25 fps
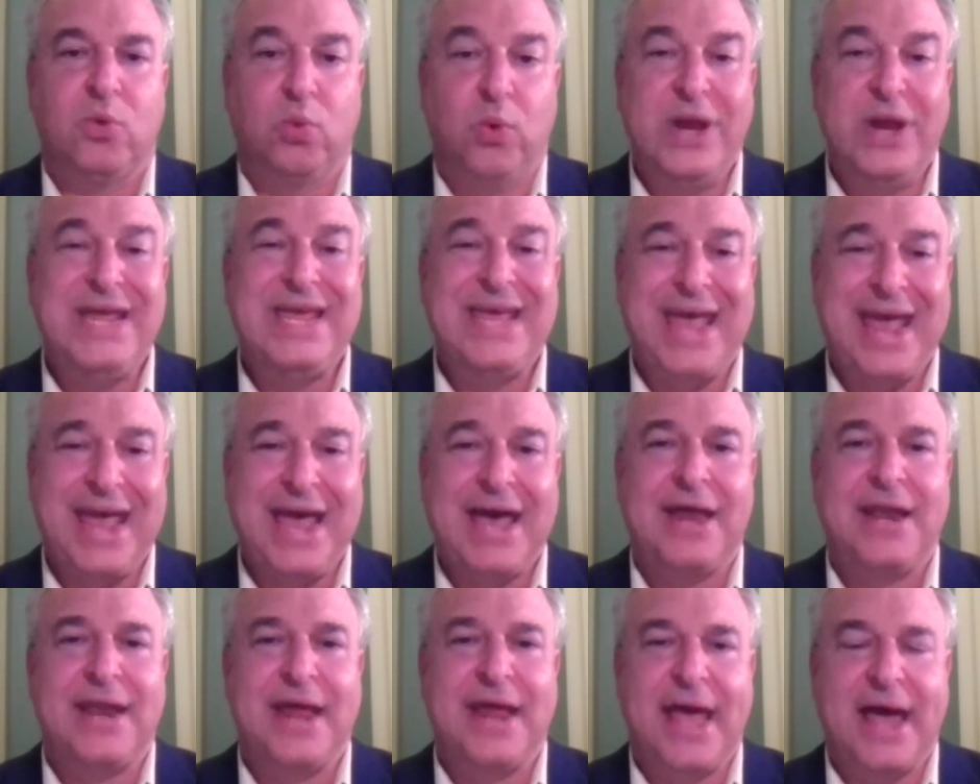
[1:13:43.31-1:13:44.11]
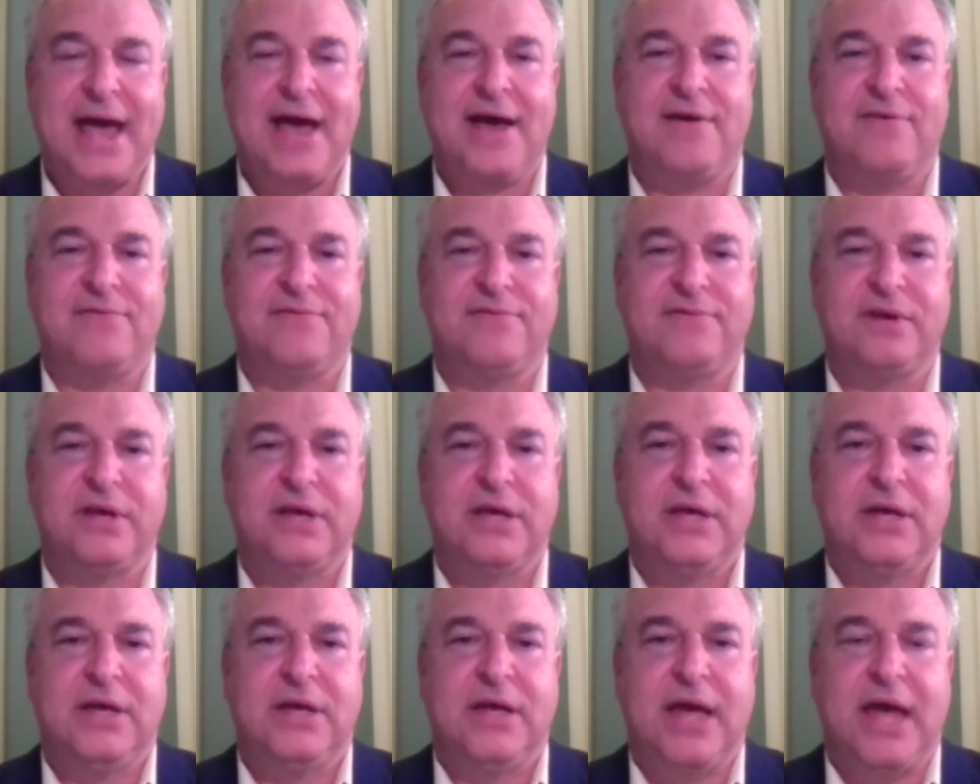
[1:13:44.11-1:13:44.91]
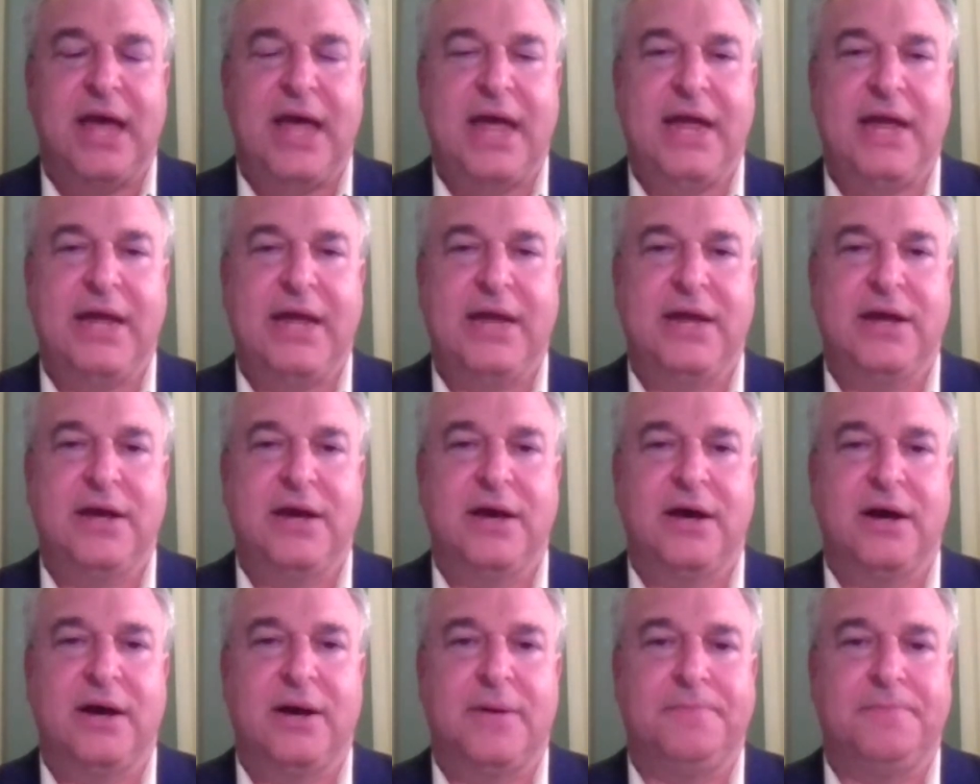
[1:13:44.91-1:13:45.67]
we can have a